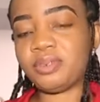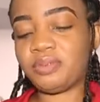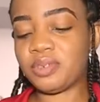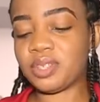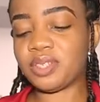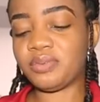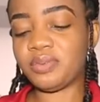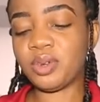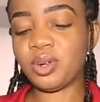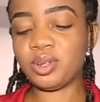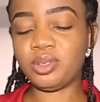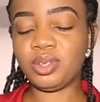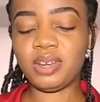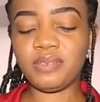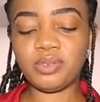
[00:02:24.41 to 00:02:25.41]
first of
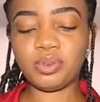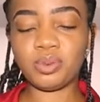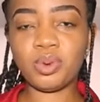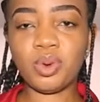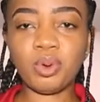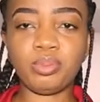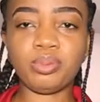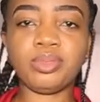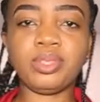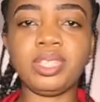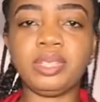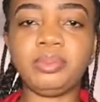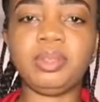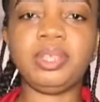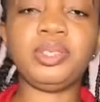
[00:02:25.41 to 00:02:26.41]
all, you have to open
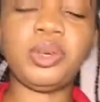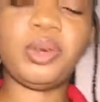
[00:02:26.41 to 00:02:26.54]
this place